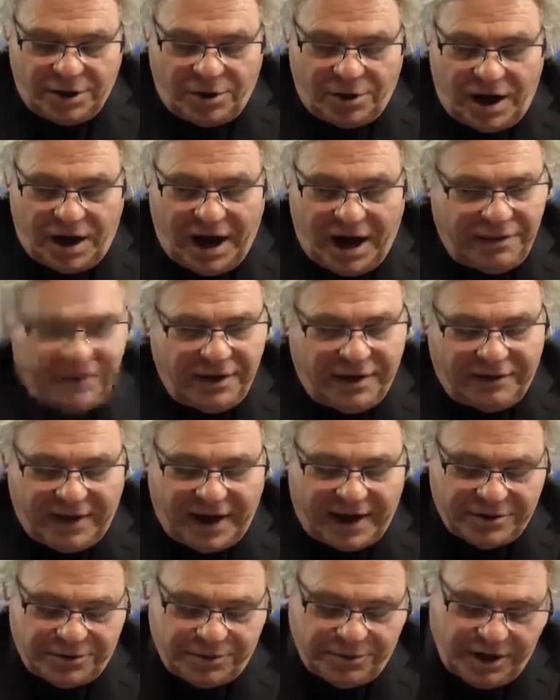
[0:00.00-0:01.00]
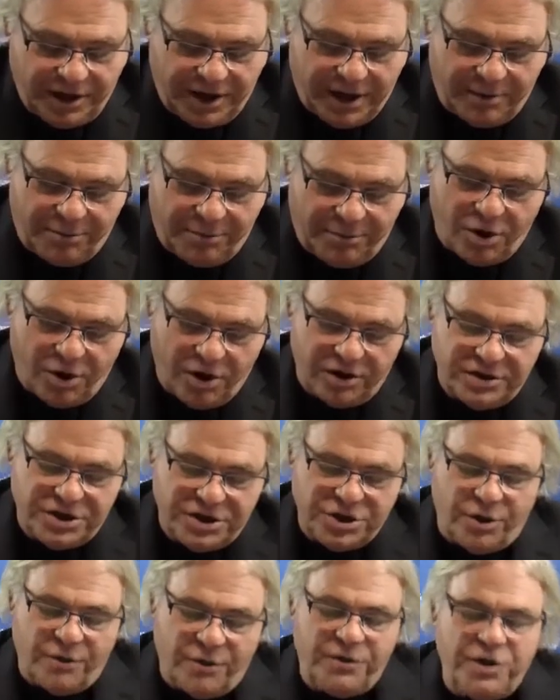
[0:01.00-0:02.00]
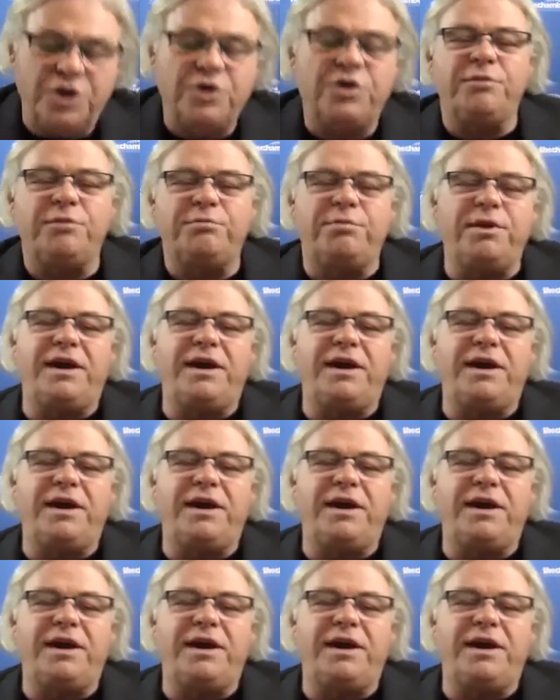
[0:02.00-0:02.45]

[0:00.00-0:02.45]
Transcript: I think that's really important. So if you could